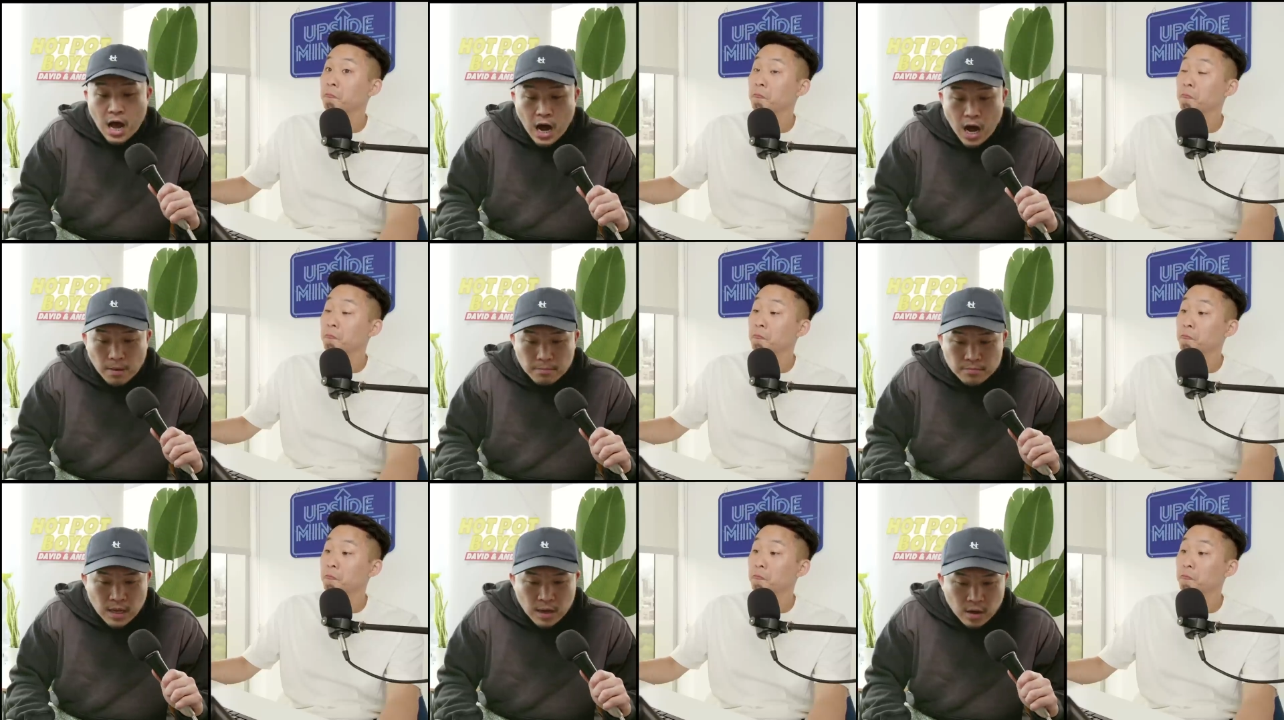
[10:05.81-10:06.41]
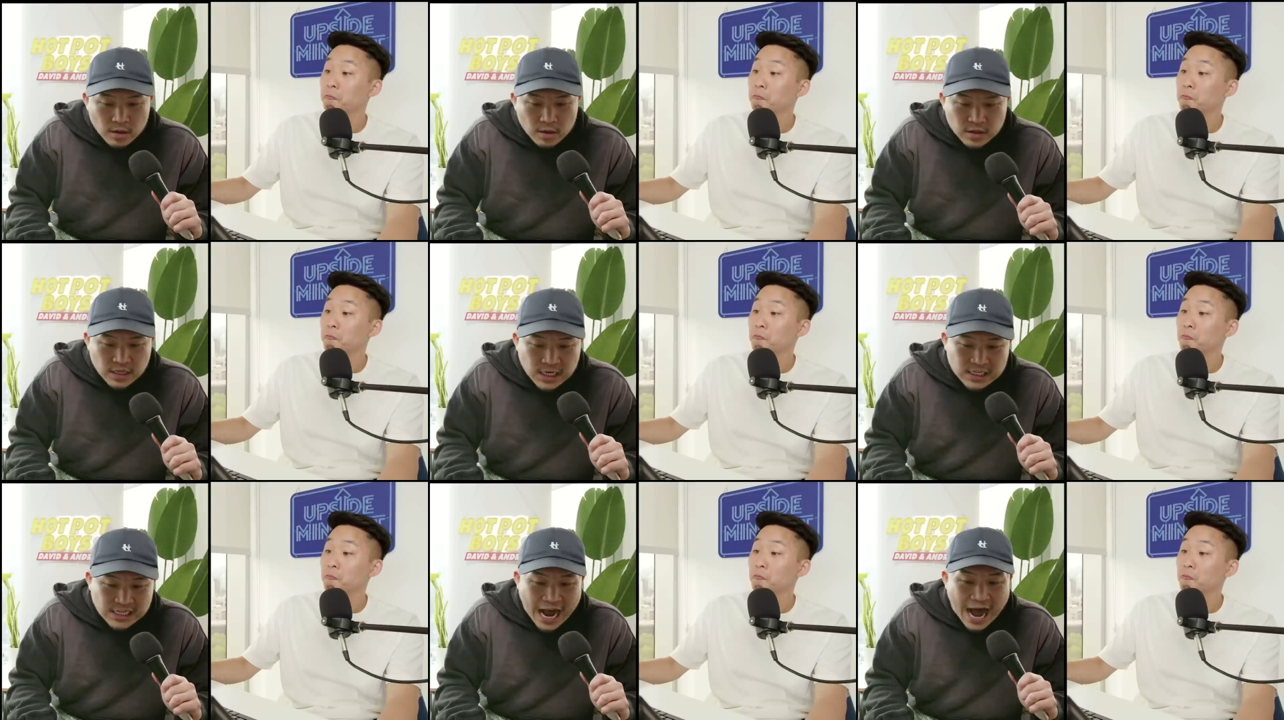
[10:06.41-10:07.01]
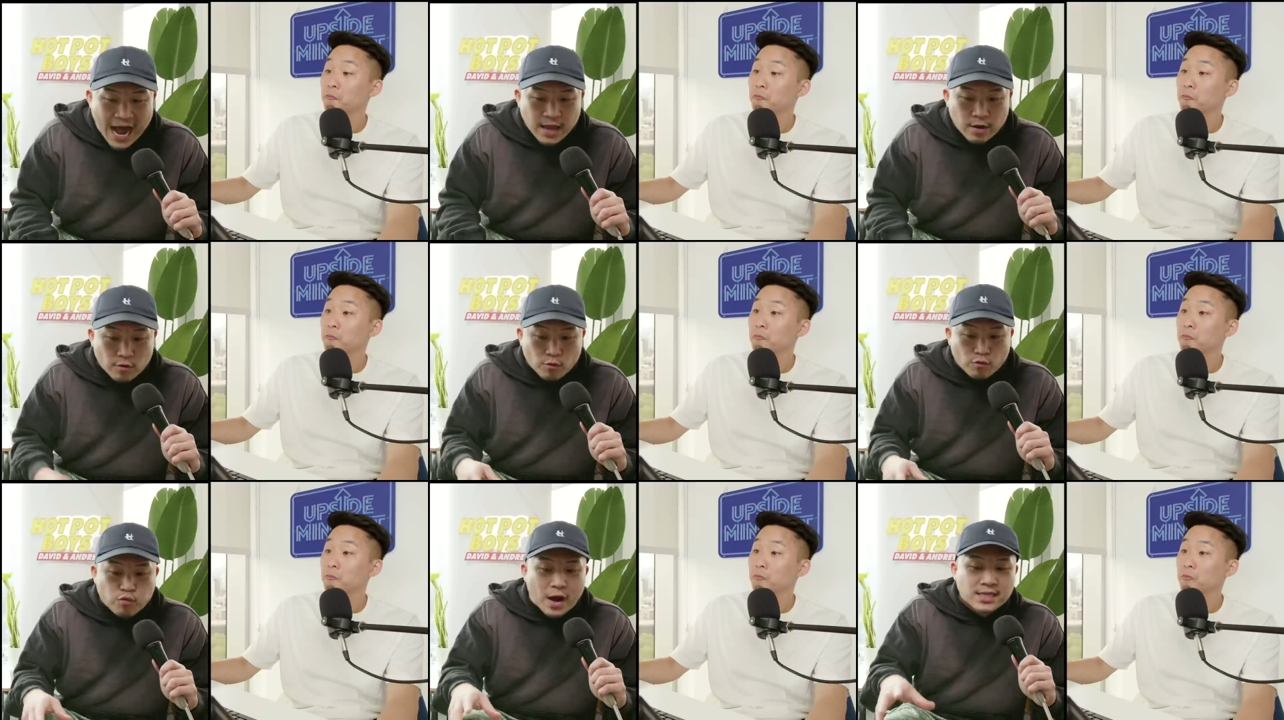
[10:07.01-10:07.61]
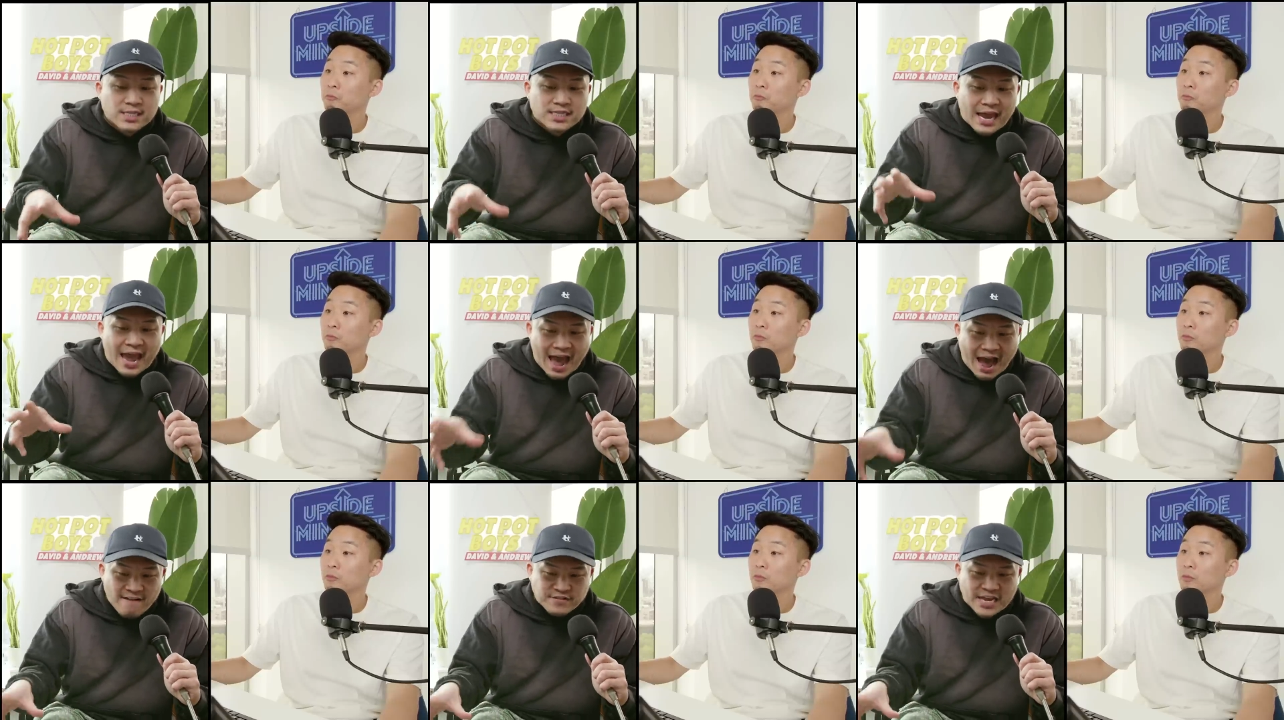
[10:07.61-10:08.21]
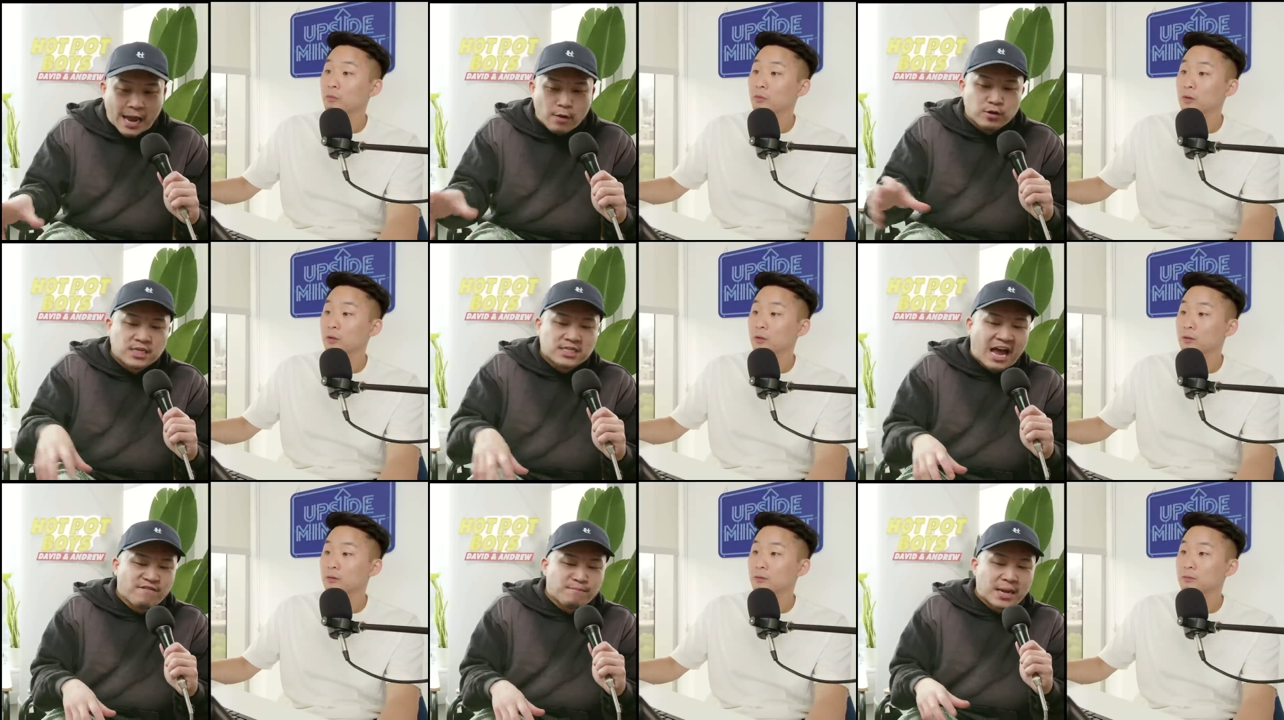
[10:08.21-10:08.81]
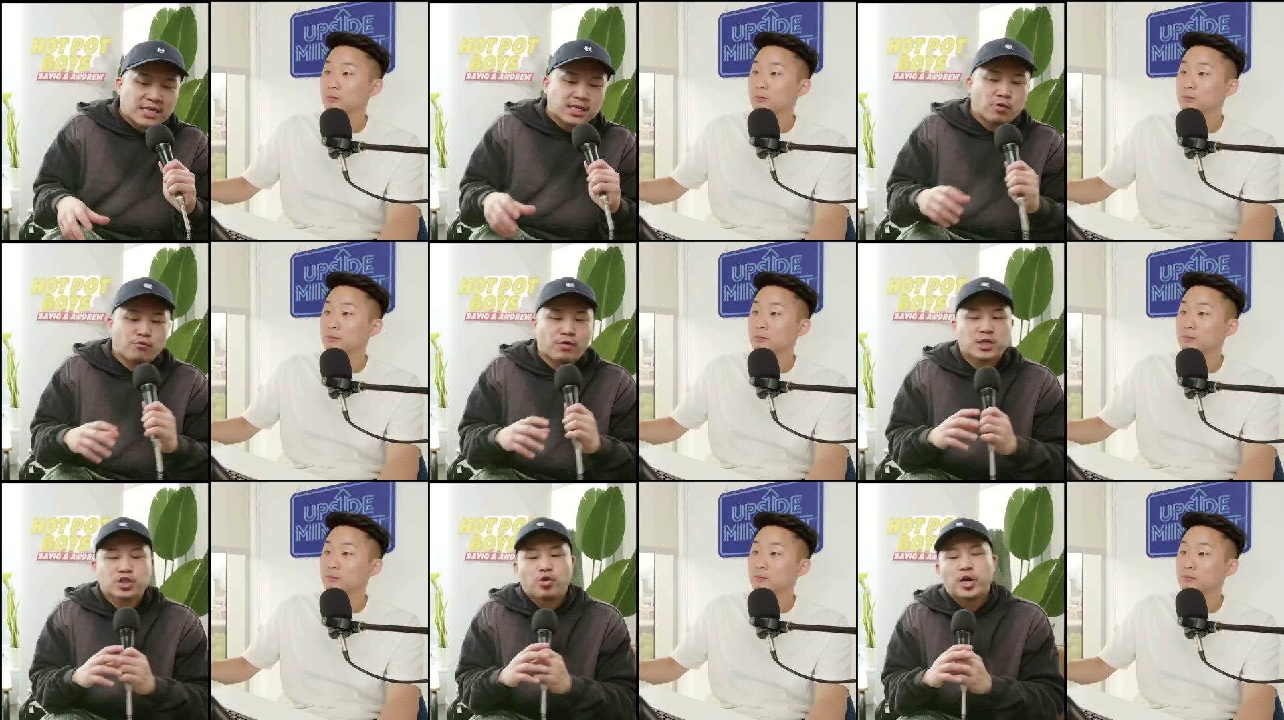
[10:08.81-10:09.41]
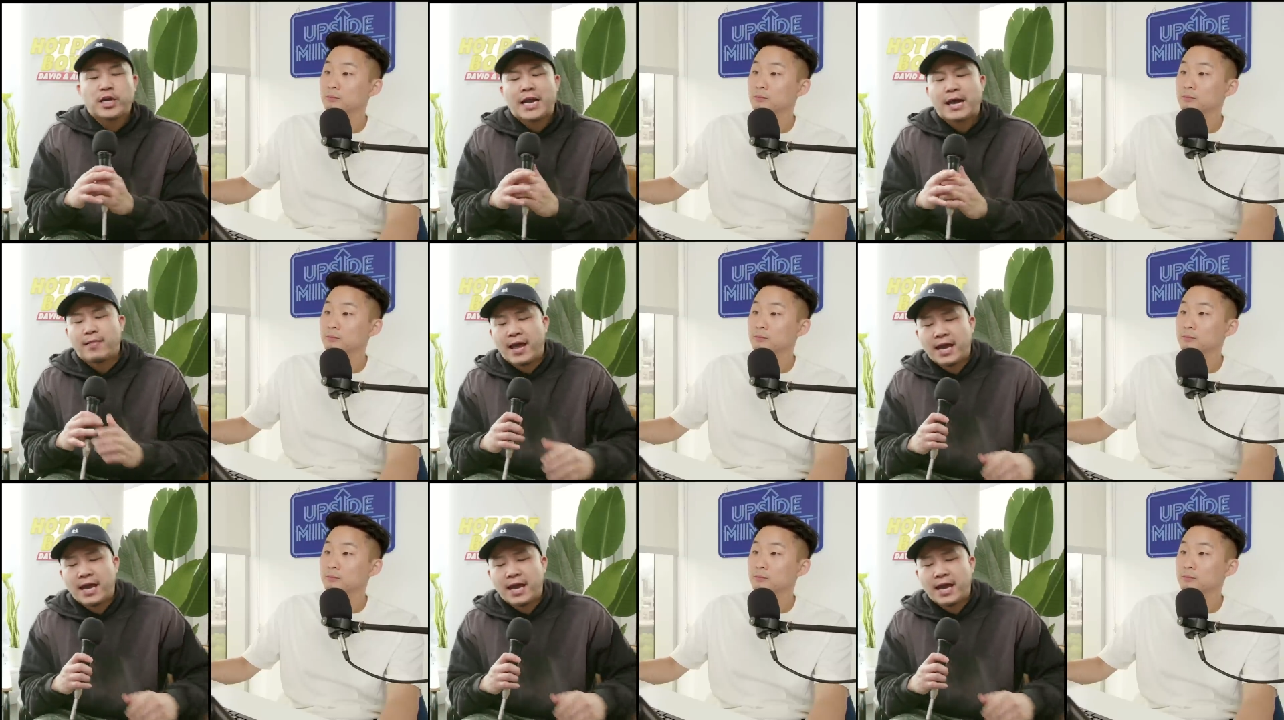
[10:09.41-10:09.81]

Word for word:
Speaker 1: Um this guy runs a half Taiwanese, half Mexican restaurant in LA.